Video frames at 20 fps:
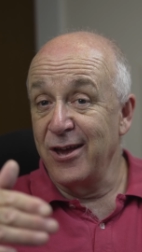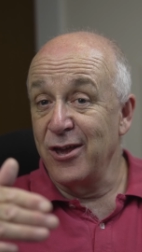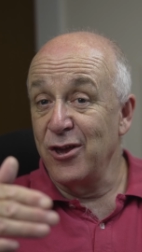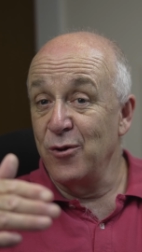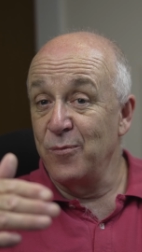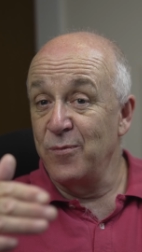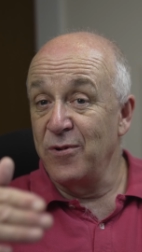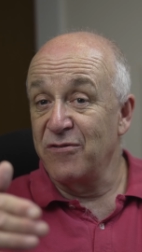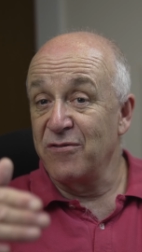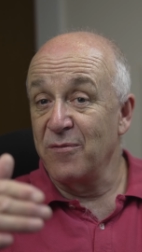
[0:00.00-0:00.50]

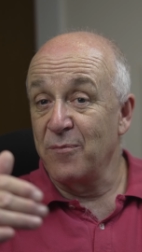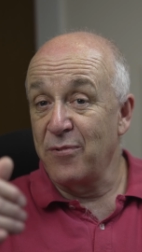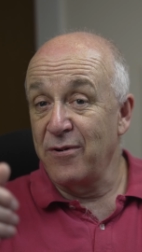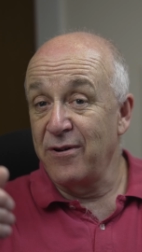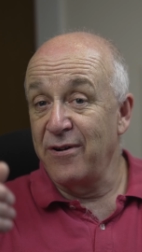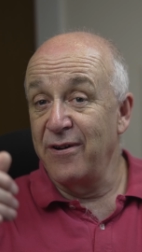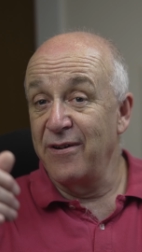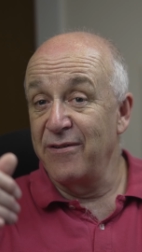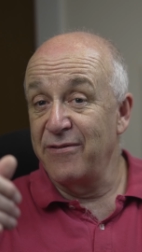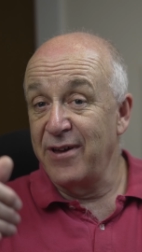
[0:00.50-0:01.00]
You'll be
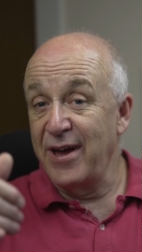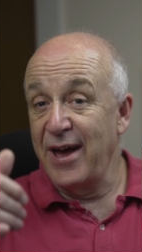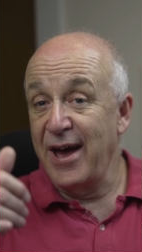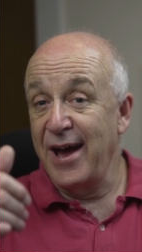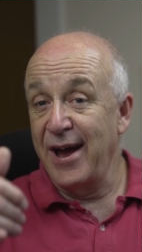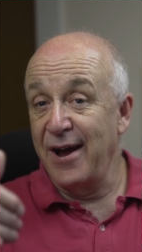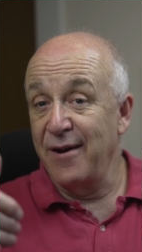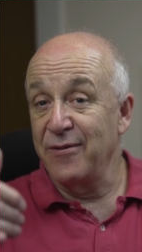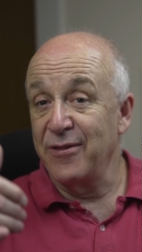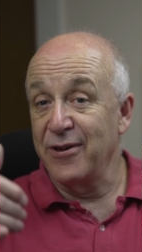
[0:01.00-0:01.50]
surprised at
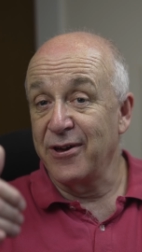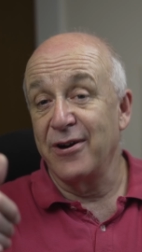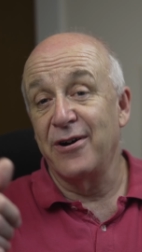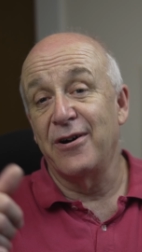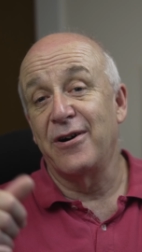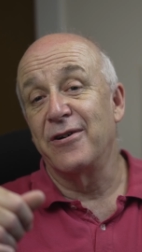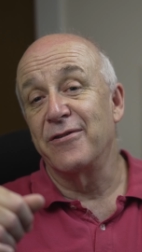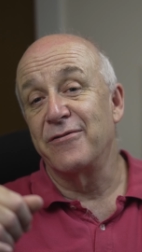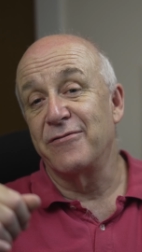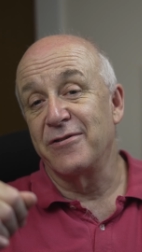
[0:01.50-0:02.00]
how the
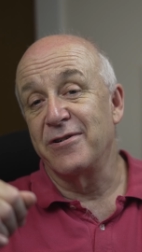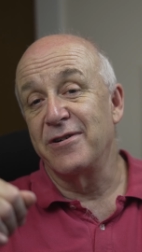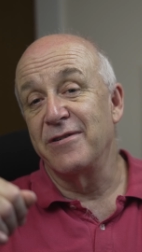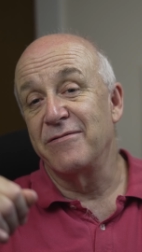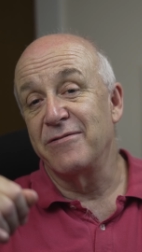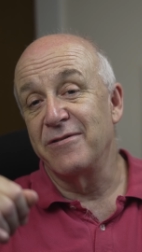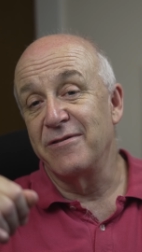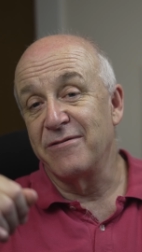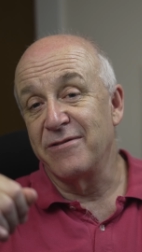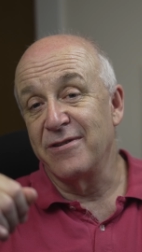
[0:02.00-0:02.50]
car
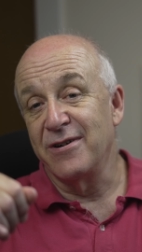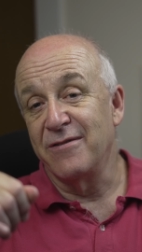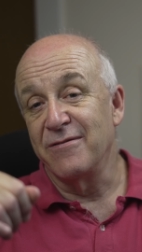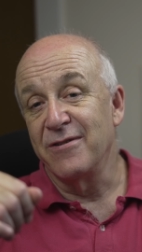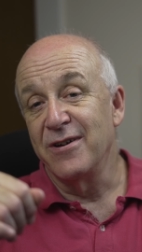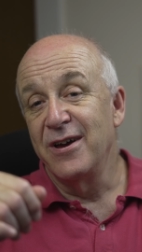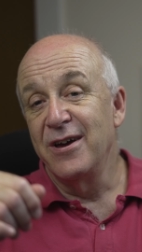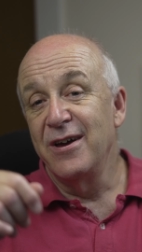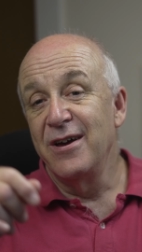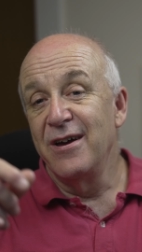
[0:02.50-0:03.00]
drives itself.